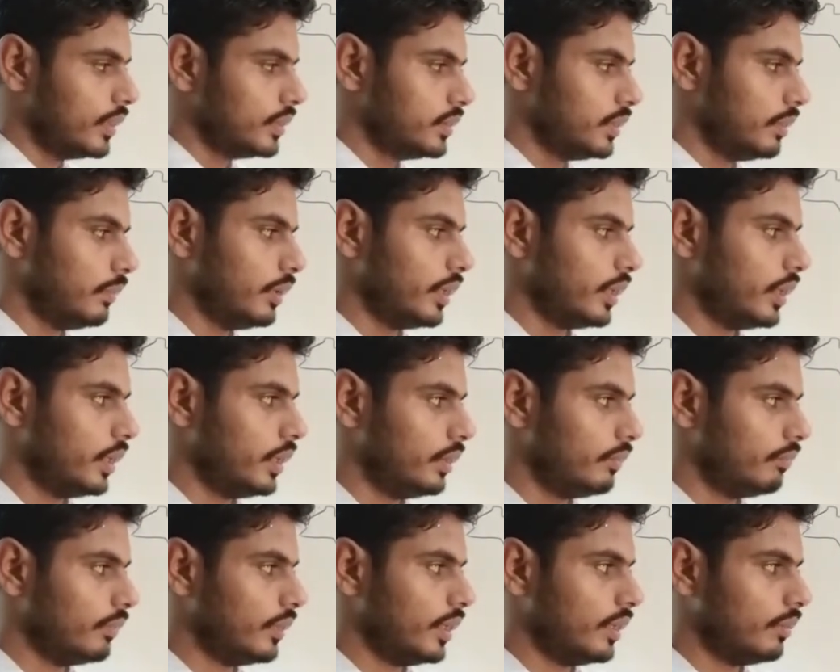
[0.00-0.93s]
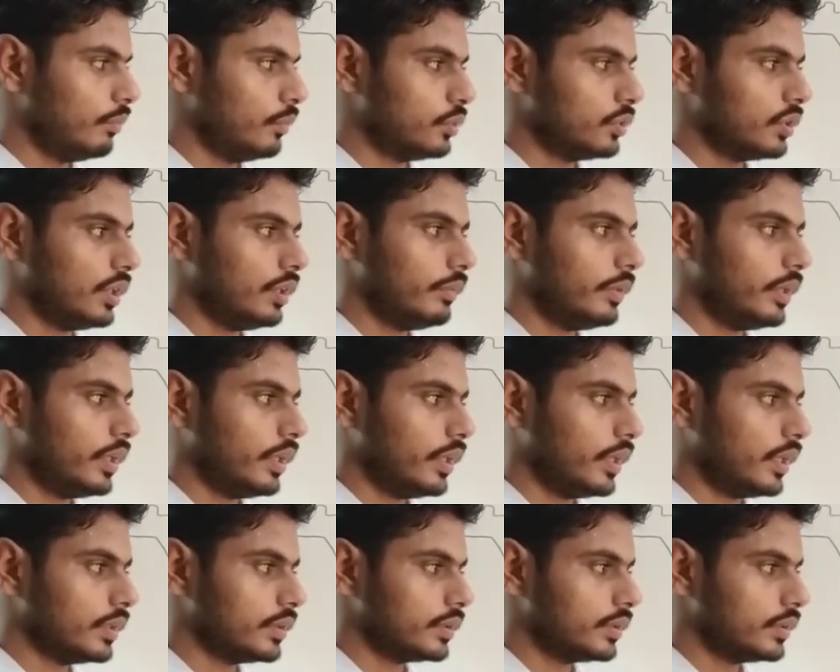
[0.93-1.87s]
Similarly, the Muslim
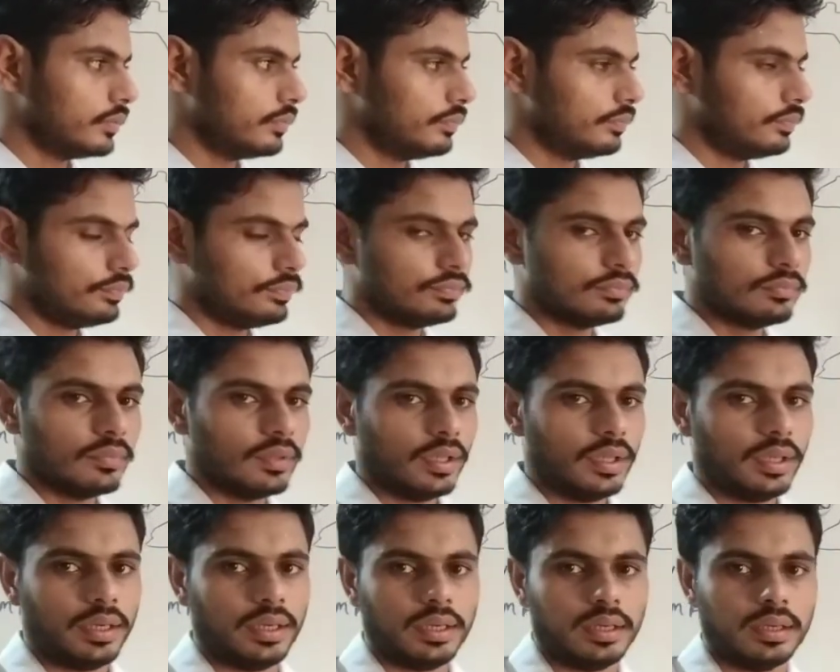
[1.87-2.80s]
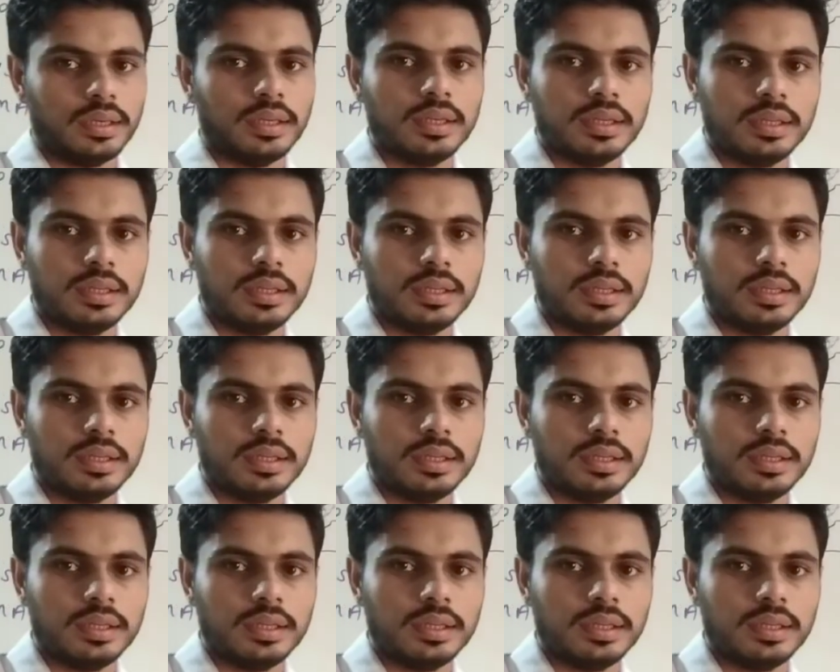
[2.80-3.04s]
areas and